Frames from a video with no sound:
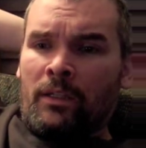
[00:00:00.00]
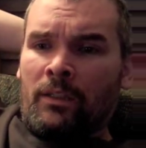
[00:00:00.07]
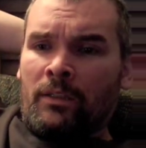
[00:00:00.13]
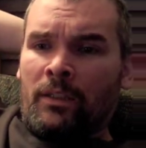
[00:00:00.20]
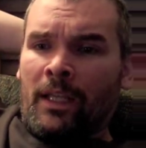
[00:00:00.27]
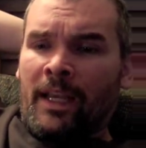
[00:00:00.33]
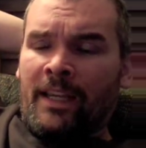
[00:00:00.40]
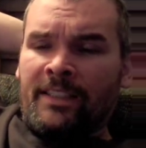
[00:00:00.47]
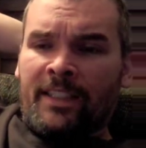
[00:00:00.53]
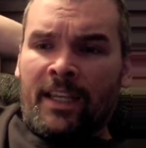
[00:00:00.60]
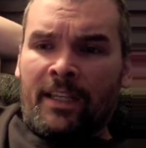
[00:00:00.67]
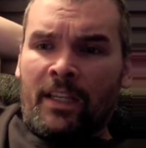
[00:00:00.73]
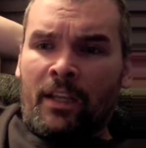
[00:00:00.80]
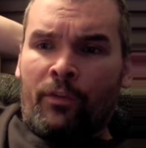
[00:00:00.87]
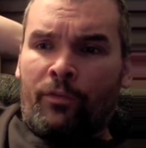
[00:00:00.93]
like I said,
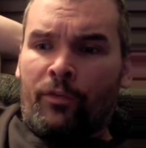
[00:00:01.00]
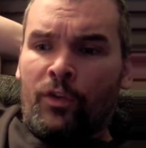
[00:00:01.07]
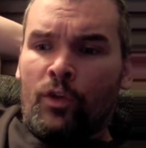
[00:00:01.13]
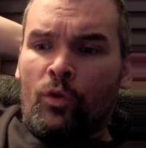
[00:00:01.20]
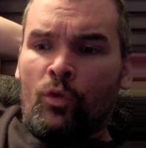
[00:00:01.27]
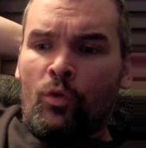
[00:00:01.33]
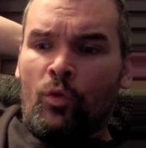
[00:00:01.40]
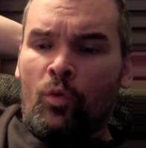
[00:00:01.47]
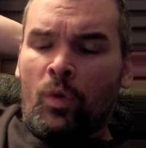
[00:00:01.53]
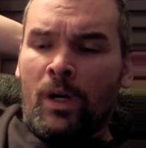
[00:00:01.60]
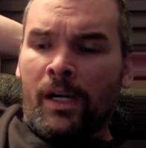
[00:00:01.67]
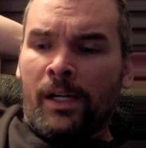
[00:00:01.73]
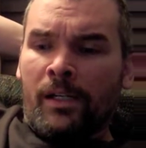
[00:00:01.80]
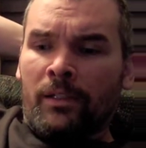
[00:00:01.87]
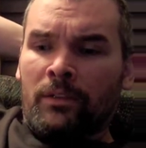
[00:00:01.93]
if you
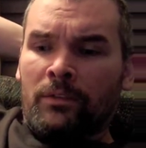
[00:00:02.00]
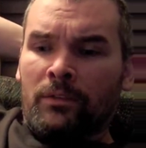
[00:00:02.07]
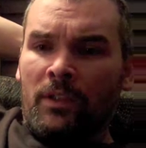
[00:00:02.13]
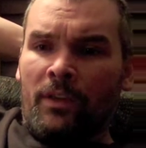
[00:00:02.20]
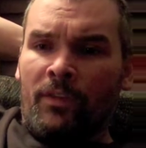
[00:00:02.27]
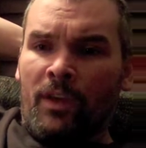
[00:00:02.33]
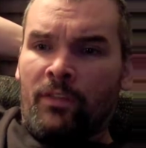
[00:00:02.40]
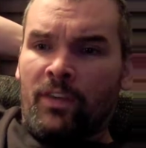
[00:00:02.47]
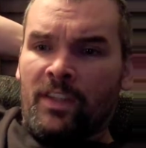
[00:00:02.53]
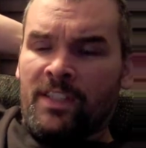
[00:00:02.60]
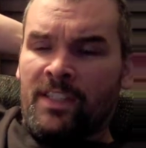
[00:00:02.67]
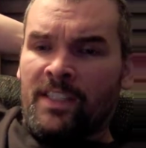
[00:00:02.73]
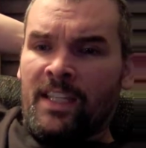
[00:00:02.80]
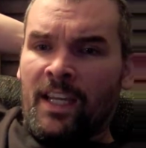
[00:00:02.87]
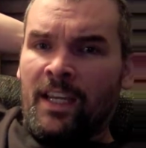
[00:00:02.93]

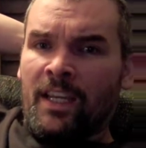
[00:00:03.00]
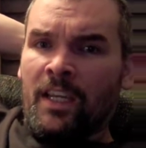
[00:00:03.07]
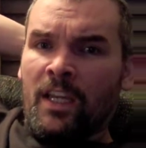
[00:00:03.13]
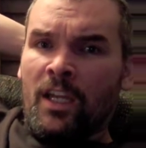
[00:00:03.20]
stick